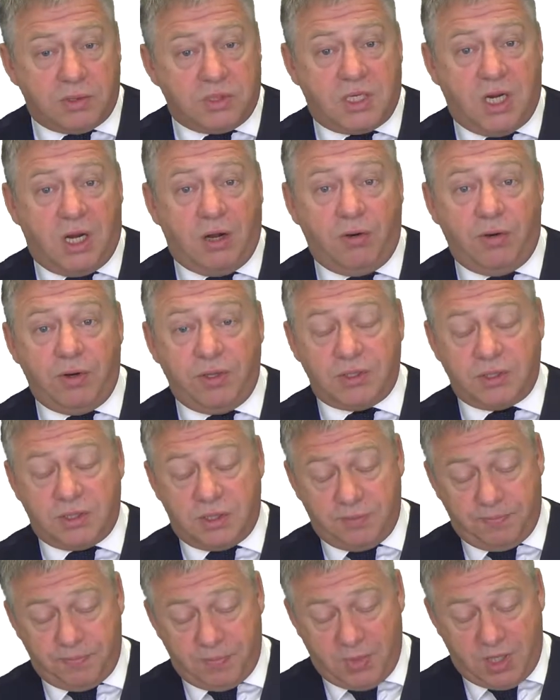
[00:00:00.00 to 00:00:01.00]

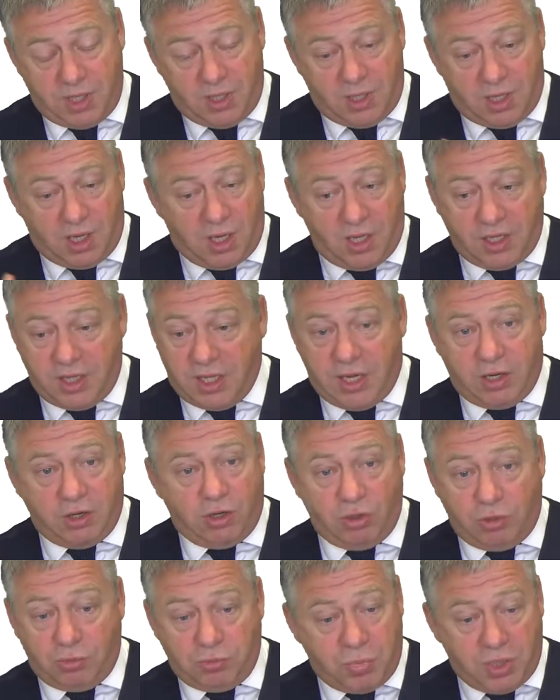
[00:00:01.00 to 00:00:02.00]
terrorist, and that
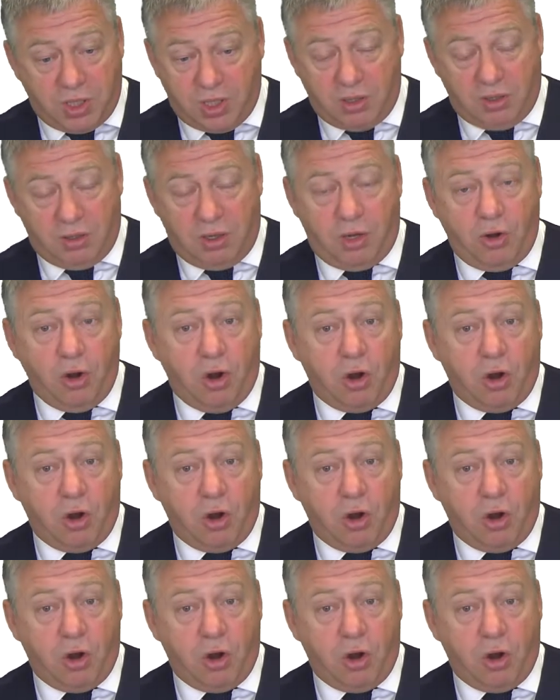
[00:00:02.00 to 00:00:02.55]
could be an